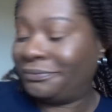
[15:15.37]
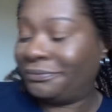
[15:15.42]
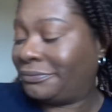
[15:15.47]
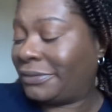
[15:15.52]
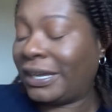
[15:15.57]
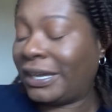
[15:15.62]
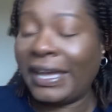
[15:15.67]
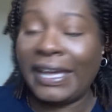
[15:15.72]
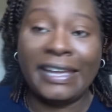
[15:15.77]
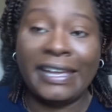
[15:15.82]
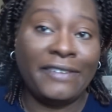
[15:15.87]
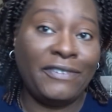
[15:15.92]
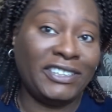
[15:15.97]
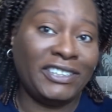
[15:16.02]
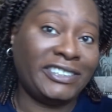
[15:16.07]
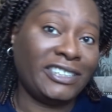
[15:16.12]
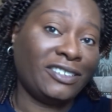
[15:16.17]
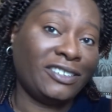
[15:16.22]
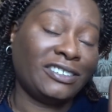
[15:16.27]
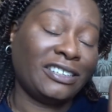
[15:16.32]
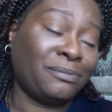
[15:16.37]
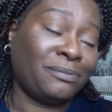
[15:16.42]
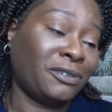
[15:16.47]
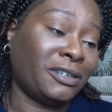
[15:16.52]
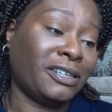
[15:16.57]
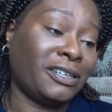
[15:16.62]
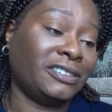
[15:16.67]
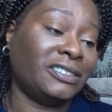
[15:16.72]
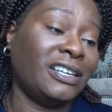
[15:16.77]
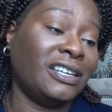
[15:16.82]
But hey, if it sells their
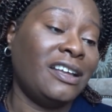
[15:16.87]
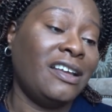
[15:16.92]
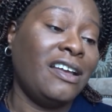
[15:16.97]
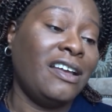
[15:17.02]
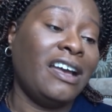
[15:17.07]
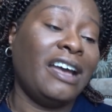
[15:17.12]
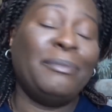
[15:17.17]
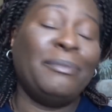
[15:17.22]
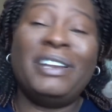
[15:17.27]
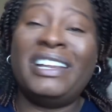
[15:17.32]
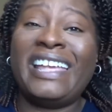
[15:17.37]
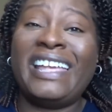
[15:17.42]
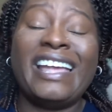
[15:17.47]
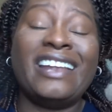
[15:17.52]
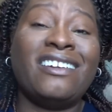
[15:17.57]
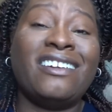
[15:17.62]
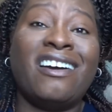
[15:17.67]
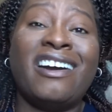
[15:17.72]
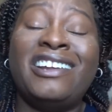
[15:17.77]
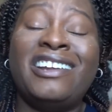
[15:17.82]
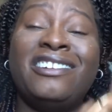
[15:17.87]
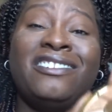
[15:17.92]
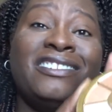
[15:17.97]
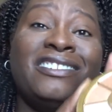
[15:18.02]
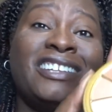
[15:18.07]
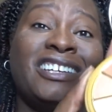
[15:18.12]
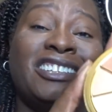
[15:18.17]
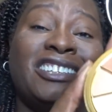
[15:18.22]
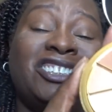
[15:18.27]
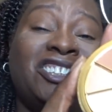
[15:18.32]
product. I mean, again, I know
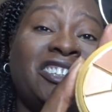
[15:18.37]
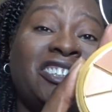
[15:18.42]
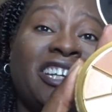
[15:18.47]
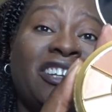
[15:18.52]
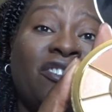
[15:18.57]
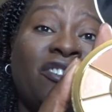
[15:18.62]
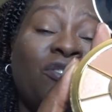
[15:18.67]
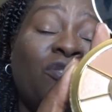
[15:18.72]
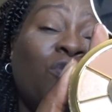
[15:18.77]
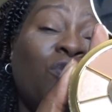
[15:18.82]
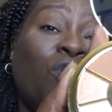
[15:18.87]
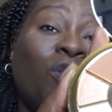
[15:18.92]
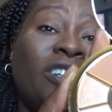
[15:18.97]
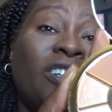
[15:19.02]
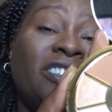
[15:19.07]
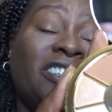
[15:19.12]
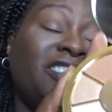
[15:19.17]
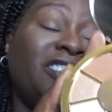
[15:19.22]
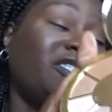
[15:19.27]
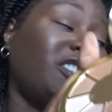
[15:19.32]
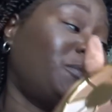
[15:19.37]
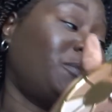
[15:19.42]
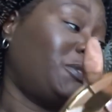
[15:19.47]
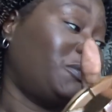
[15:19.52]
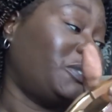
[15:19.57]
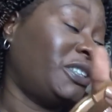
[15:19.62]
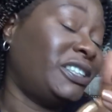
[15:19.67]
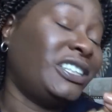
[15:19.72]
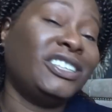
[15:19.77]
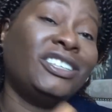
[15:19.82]
that the shadow quality is going to
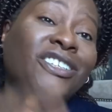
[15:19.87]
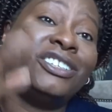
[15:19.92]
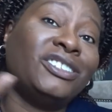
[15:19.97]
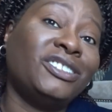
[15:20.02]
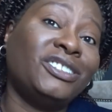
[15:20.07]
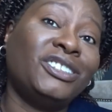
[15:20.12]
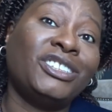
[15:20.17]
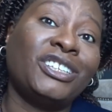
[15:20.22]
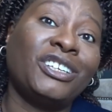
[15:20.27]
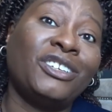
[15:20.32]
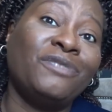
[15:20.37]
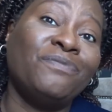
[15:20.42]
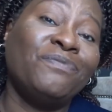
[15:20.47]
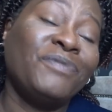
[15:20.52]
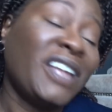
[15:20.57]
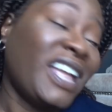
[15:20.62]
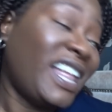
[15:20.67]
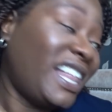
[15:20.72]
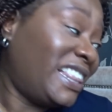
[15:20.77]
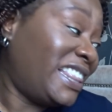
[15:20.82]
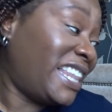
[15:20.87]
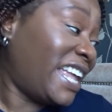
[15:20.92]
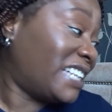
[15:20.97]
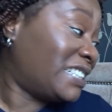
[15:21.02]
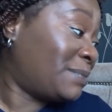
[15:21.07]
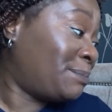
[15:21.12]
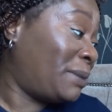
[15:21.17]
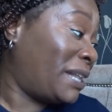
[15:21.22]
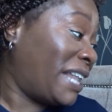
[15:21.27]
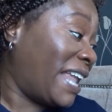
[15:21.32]
be really good. So
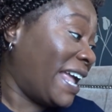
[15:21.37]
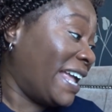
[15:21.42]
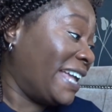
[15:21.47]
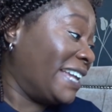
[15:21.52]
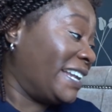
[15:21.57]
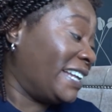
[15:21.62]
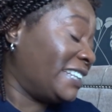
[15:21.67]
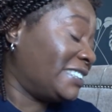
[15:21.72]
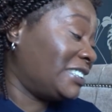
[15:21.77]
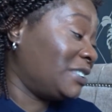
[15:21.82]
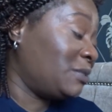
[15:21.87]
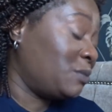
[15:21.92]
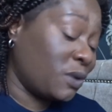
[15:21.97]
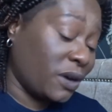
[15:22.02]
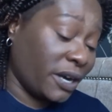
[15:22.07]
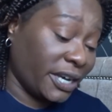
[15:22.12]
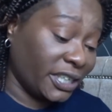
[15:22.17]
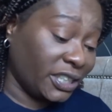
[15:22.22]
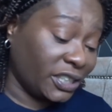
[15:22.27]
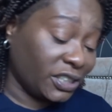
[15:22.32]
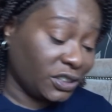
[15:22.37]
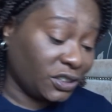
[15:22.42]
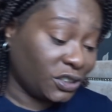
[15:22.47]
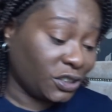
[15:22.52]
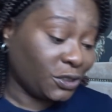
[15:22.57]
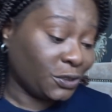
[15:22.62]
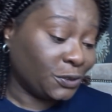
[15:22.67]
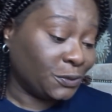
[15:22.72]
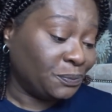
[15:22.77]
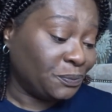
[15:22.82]
let's play. Let's see what I can
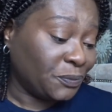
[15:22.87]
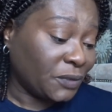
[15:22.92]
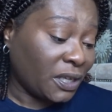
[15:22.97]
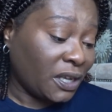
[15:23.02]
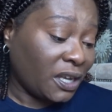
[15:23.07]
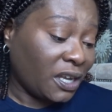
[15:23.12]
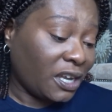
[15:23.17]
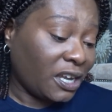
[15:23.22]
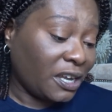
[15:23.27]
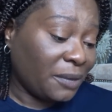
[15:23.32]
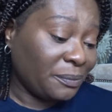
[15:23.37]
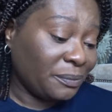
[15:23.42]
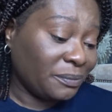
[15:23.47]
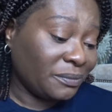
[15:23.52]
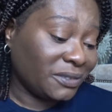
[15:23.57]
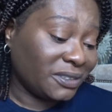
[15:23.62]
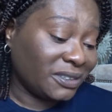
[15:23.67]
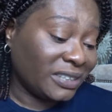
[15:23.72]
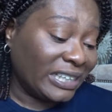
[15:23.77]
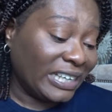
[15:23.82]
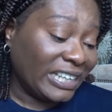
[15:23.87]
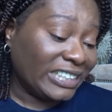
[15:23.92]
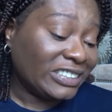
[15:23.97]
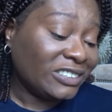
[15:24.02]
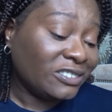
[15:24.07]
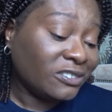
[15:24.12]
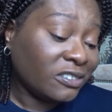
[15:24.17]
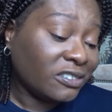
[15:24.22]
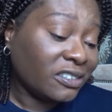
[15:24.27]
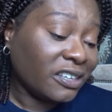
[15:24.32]
do. It's
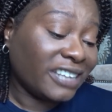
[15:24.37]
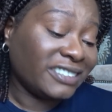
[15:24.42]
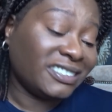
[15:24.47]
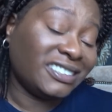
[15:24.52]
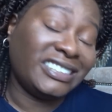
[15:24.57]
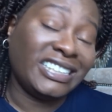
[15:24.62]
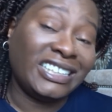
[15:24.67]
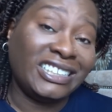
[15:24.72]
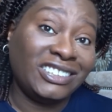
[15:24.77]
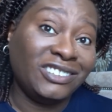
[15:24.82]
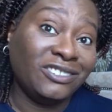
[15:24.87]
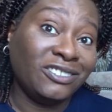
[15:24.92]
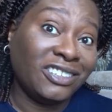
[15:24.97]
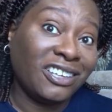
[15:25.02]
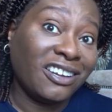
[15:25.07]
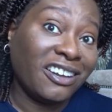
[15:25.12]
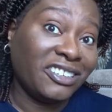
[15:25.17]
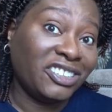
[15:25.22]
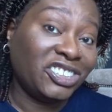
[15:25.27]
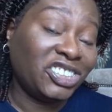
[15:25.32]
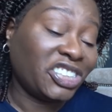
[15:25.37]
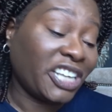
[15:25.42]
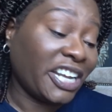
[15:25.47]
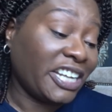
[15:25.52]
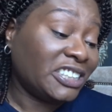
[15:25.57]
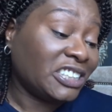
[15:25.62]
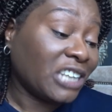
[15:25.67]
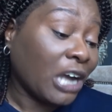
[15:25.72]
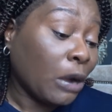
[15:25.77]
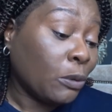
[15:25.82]
not, as I said, it's not the kind of
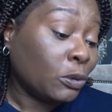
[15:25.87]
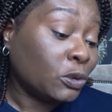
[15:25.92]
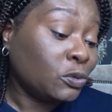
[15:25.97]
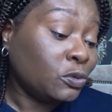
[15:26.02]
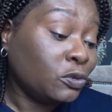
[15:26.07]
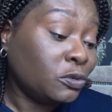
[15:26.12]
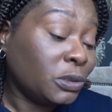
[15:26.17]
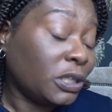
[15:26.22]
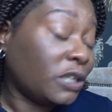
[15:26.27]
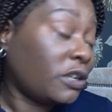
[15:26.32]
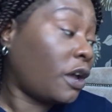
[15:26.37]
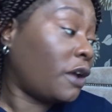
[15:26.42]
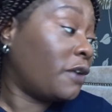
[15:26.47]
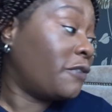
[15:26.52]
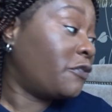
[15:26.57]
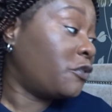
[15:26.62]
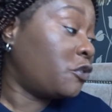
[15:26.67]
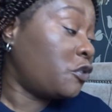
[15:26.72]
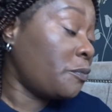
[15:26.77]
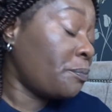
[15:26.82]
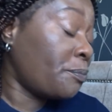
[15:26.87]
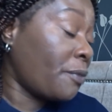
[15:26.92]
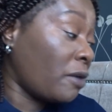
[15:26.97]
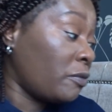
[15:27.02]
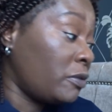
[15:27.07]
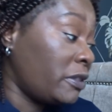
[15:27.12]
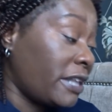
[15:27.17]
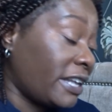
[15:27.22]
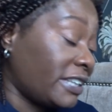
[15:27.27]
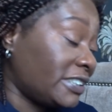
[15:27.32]
shades that I would normally go for.
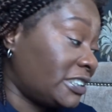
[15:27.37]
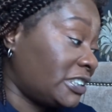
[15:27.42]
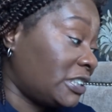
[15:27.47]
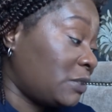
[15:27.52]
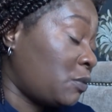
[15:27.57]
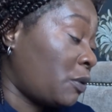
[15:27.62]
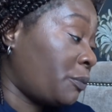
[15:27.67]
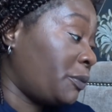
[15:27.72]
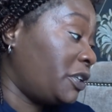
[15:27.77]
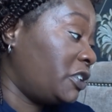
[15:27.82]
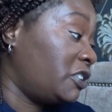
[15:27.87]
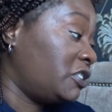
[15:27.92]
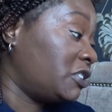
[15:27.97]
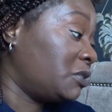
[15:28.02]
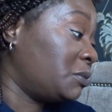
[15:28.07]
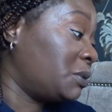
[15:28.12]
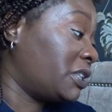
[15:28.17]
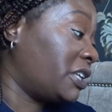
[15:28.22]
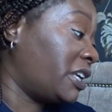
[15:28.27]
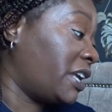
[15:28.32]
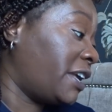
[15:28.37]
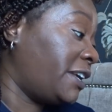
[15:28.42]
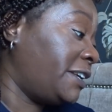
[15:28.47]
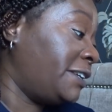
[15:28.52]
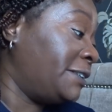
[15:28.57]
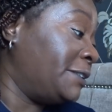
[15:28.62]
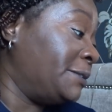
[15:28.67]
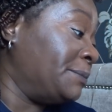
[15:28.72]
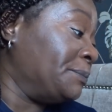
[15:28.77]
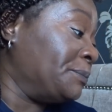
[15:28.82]
But let's see what we can do with it,
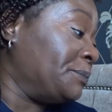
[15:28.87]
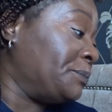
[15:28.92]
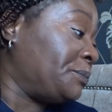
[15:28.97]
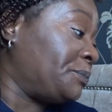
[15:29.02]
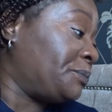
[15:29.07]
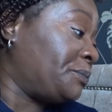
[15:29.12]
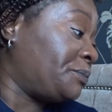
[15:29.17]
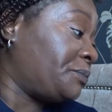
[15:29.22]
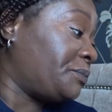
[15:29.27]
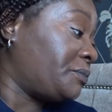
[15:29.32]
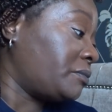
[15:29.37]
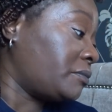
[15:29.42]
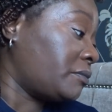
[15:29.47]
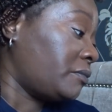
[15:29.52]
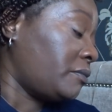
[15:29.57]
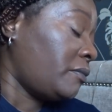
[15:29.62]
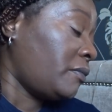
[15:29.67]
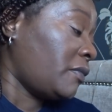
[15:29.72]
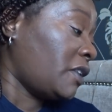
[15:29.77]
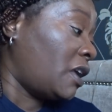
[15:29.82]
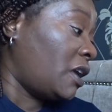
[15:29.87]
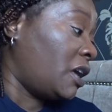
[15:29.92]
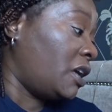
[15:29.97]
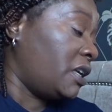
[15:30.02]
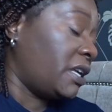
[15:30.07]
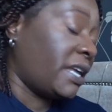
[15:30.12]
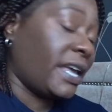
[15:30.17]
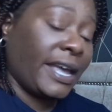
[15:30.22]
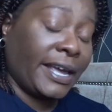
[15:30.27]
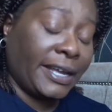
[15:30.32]
yeah?
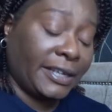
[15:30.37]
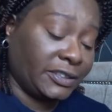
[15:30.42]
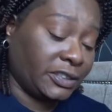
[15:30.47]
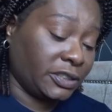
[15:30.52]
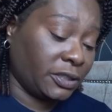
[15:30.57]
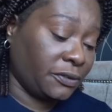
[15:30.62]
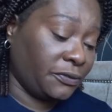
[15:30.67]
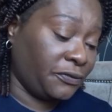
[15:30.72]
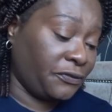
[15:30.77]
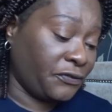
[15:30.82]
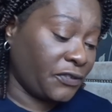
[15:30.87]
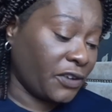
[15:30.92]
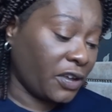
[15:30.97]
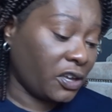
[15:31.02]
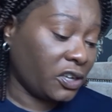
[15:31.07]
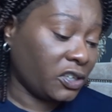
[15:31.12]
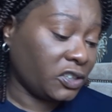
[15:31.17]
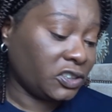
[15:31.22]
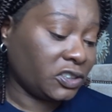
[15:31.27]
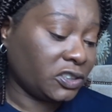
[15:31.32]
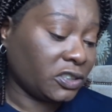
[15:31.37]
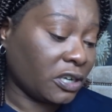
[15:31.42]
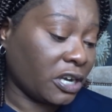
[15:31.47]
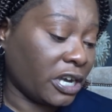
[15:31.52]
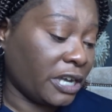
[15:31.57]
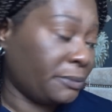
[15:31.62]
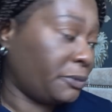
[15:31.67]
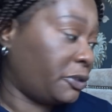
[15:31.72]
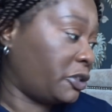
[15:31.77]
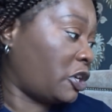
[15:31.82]
Okay, so first
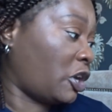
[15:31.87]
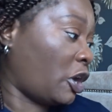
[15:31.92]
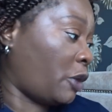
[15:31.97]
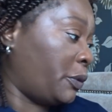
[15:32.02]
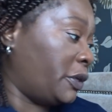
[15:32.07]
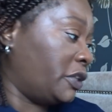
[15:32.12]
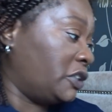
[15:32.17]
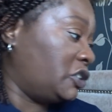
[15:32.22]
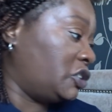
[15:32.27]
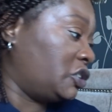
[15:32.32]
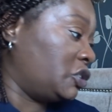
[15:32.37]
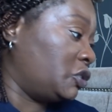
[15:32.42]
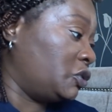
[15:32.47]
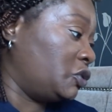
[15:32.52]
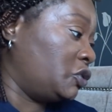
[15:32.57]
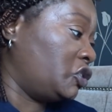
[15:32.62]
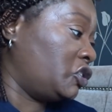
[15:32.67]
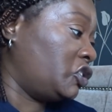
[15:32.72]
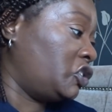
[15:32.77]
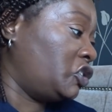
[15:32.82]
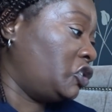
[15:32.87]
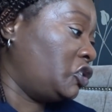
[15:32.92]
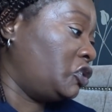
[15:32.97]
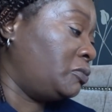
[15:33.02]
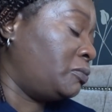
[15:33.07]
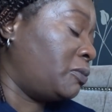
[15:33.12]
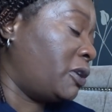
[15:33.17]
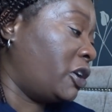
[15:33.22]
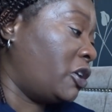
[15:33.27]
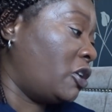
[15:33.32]
I'm going to just
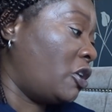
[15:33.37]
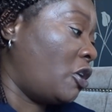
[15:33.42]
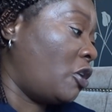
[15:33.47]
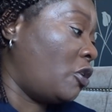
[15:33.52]
do my